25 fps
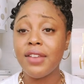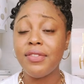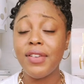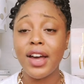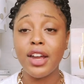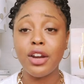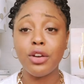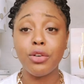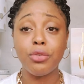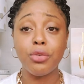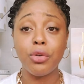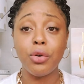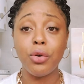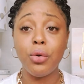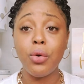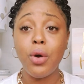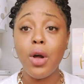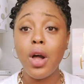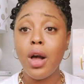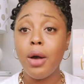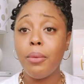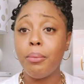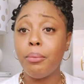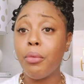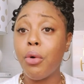how to grow
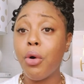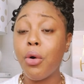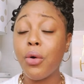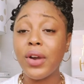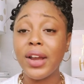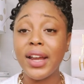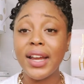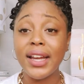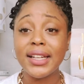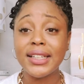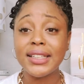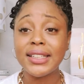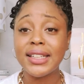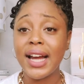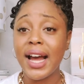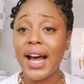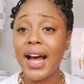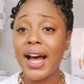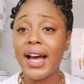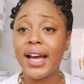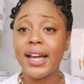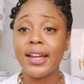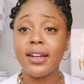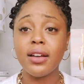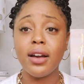more in
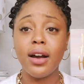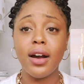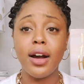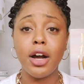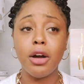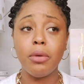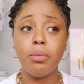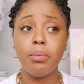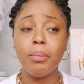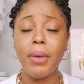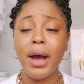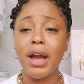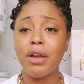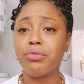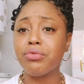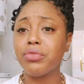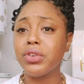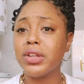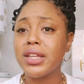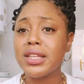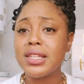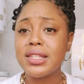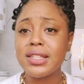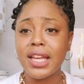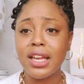God, um, my
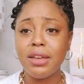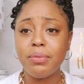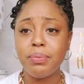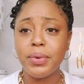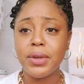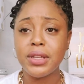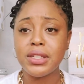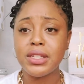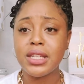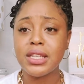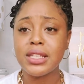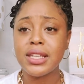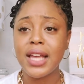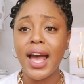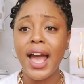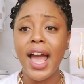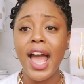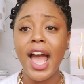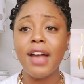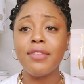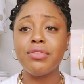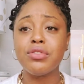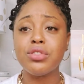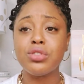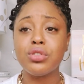real estate business, I
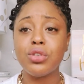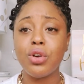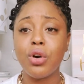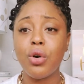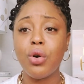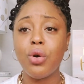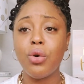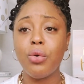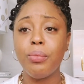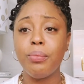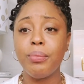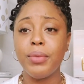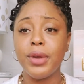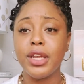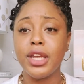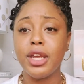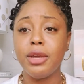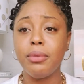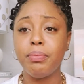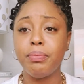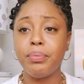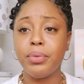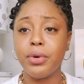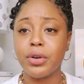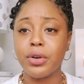have so
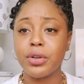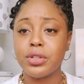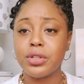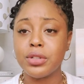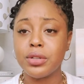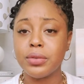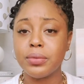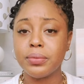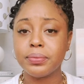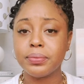many books.